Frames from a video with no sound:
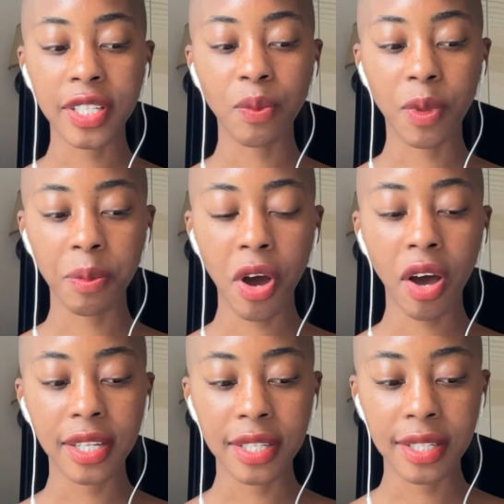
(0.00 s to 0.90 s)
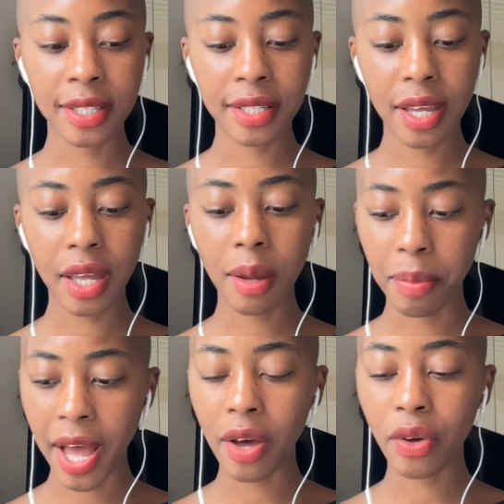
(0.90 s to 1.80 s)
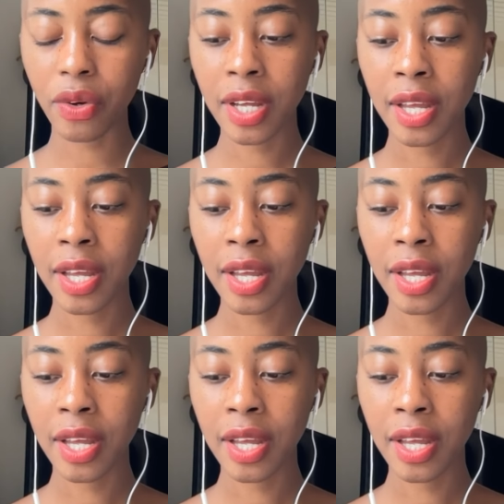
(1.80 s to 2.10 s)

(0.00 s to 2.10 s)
with partners about,